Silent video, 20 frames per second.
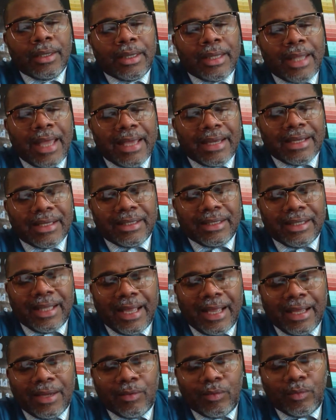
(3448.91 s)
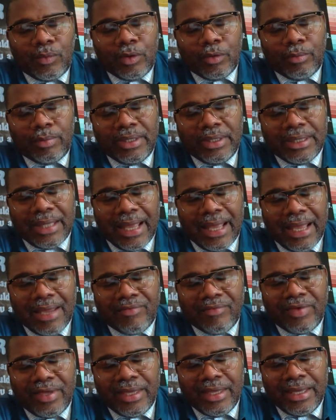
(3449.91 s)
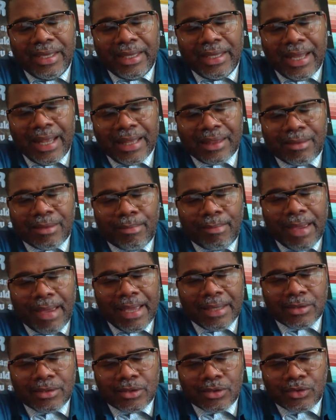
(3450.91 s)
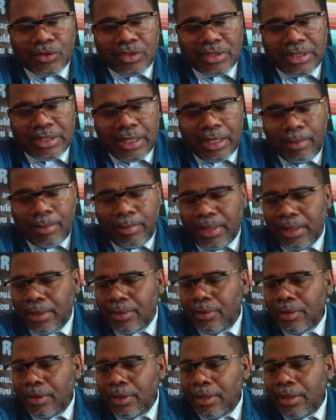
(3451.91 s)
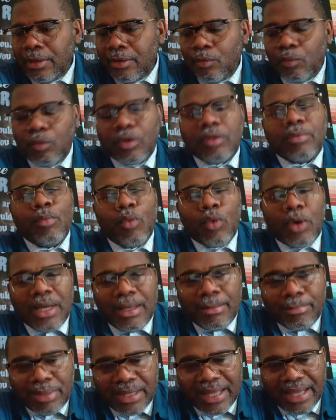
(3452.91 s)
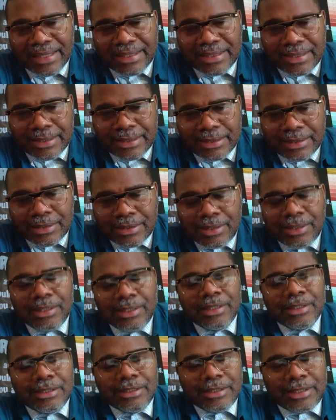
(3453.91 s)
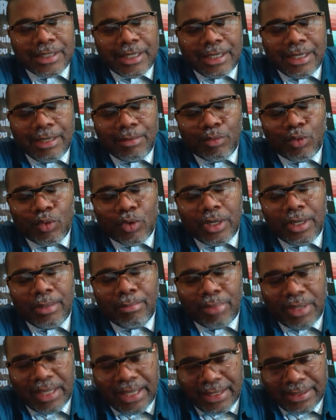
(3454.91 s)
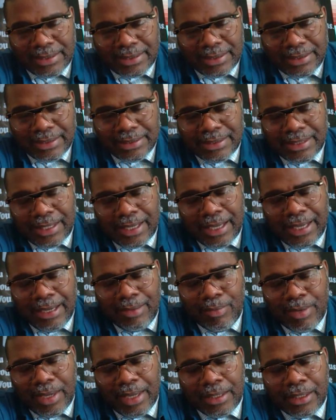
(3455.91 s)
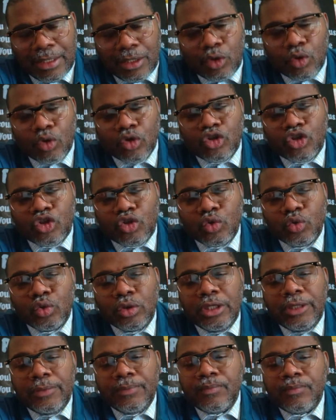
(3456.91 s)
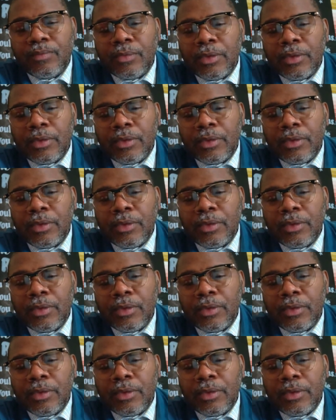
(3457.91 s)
nine o'clock, we'll be live again at the Masters. T- I mean, with morning blessings. Sunday morning blessings. Amen. And yours truly